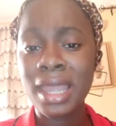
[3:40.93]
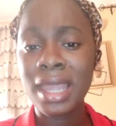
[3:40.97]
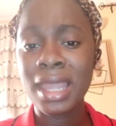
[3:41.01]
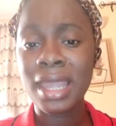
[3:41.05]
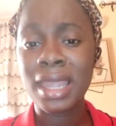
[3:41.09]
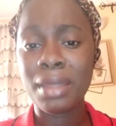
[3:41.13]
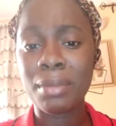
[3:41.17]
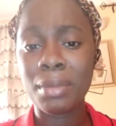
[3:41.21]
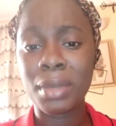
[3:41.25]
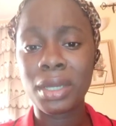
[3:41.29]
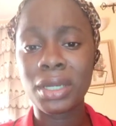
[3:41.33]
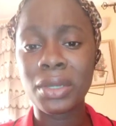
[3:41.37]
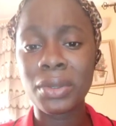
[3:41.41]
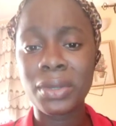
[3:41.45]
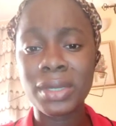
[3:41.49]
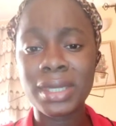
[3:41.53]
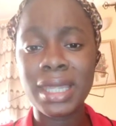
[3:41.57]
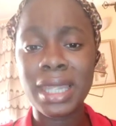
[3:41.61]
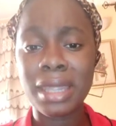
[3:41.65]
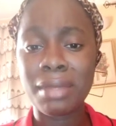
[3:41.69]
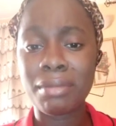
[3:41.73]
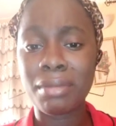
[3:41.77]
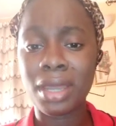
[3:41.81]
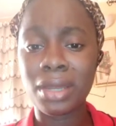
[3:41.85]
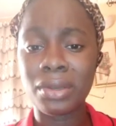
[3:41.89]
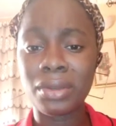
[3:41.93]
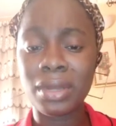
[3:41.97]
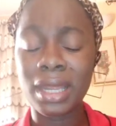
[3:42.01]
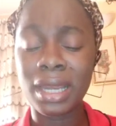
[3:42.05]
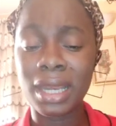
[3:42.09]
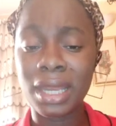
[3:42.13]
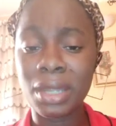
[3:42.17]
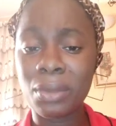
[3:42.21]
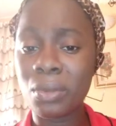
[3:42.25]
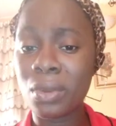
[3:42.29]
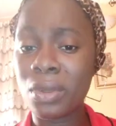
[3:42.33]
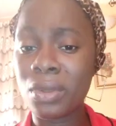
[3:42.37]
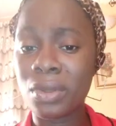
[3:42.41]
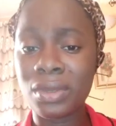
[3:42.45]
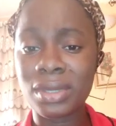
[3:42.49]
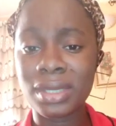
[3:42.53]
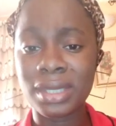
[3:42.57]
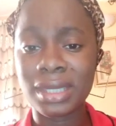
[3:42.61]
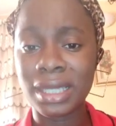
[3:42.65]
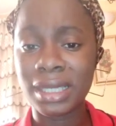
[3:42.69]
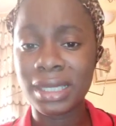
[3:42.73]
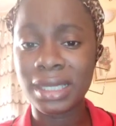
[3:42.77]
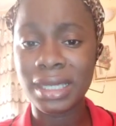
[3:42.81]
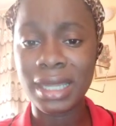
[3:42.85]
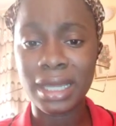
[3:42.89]
Emmanuel will say, Liquorose
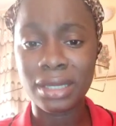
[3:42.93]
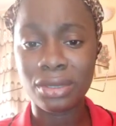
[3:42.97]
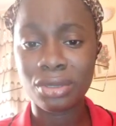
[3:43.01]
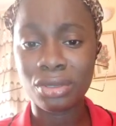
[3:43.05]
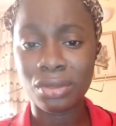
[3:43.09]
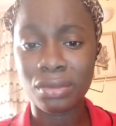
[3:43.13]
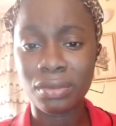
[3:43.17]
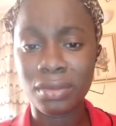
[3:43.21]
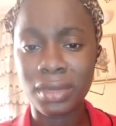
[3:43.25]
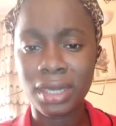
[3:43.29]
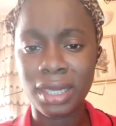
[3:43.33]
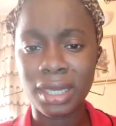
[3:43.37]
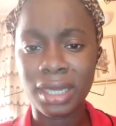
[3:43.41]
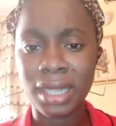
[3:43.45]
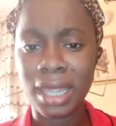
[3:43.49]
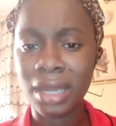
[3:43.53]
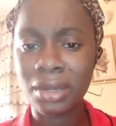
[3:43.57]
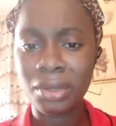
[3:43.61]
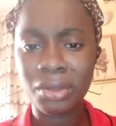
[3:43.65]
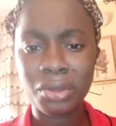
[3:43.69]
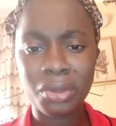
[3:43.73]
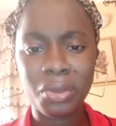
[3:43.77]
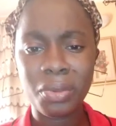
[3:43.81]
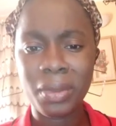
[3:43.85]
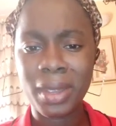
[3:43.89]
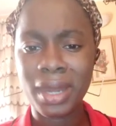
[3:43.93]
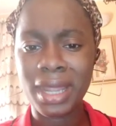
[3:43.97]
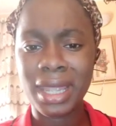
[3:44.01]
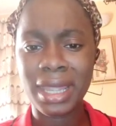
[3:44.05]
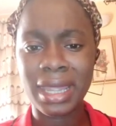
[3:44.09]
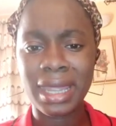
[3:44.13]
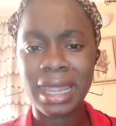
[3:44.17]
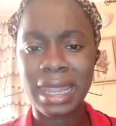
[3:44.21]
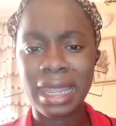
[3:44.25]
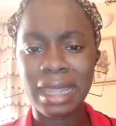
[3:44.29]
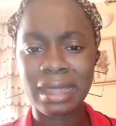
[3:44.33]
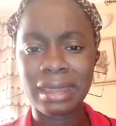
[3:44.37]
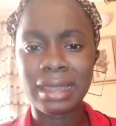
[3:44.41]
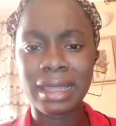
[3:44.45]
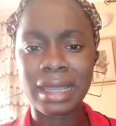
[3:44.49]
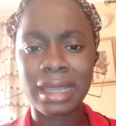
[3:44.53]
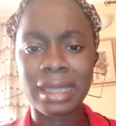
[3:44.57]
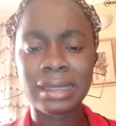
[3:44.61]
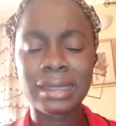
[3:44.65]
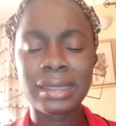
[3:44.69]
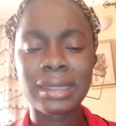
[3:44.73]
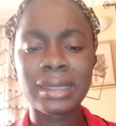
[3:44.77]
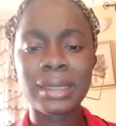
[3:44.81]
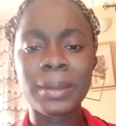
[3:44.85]
did that to me. I don't know whether you get that.